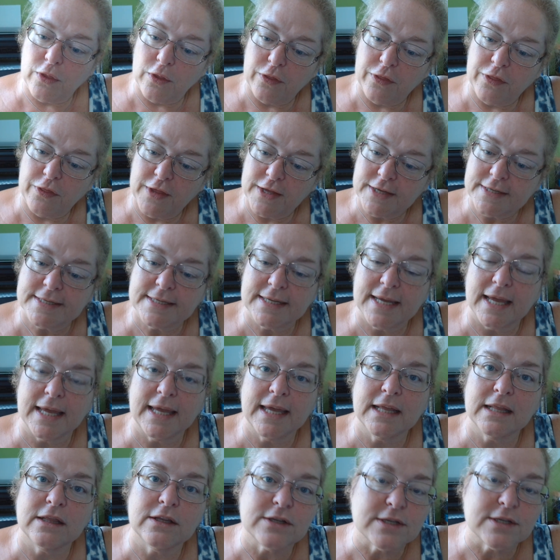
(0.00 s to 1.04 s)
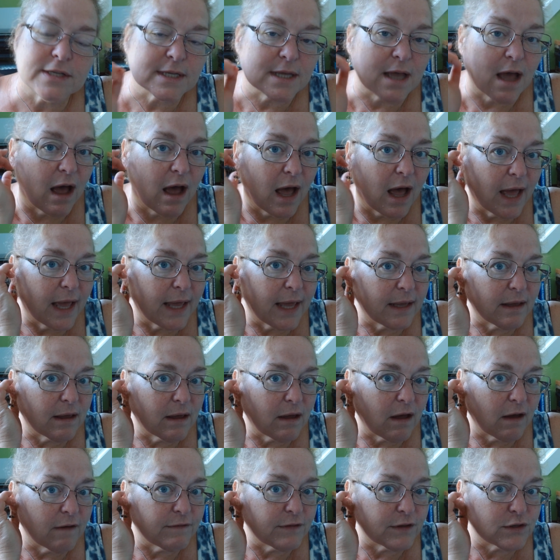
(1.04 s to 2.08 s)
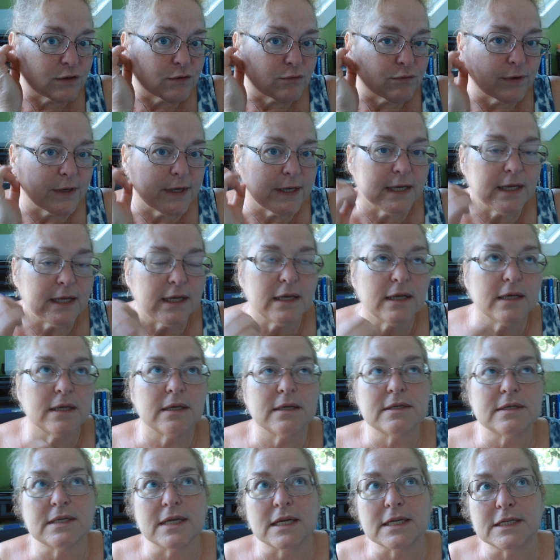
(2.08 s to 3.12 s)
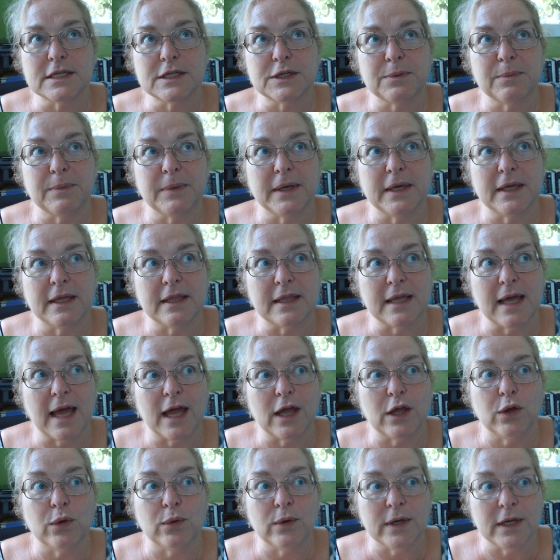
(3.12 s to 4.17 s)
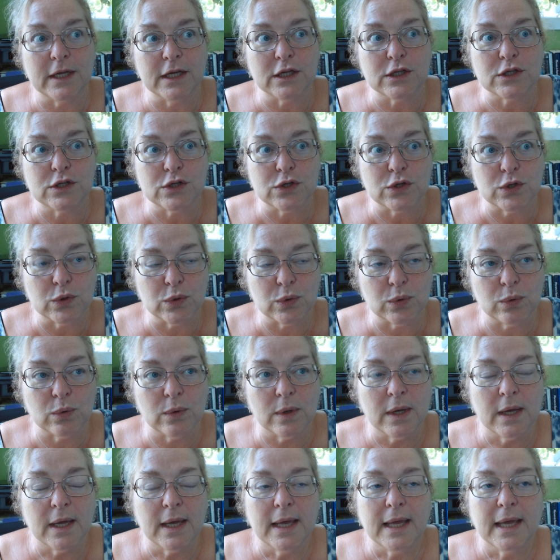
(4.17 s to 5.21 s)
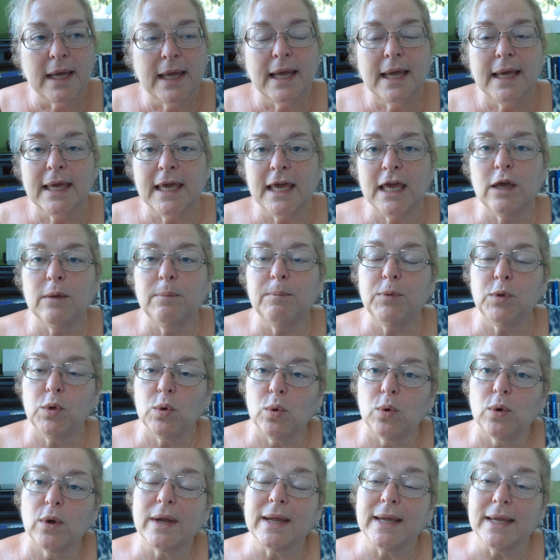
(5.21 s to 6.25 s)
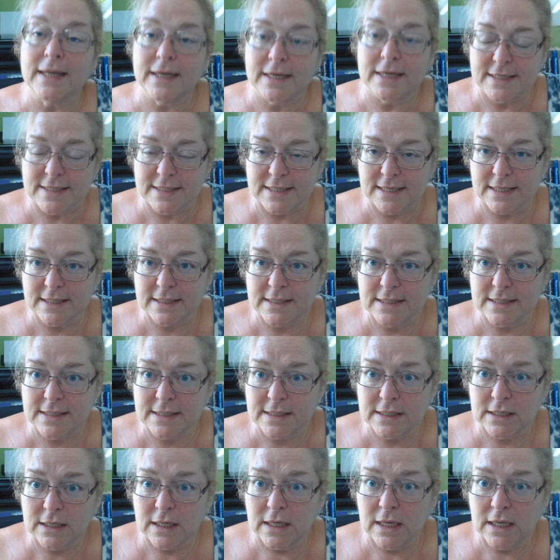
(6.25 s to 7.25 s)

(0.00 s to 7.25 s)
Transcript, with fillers: this in the sky of this reading says to me that you need to keep your innocence,